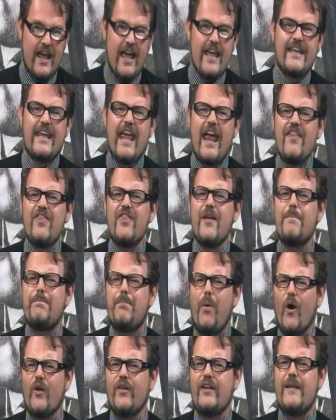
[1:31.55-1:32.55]
Can the
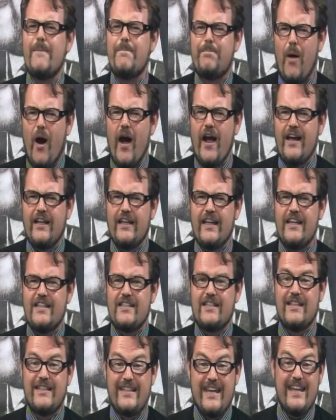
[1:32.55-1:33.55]
Botany
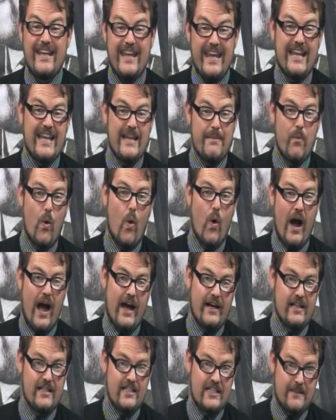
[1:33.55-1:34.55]
by-election get any more
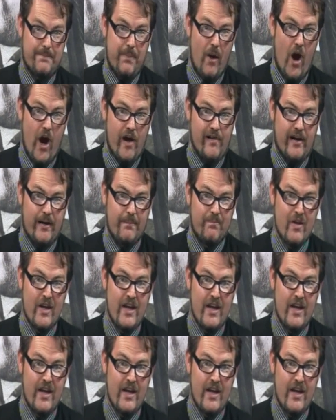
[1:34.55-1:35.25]
uninspiring?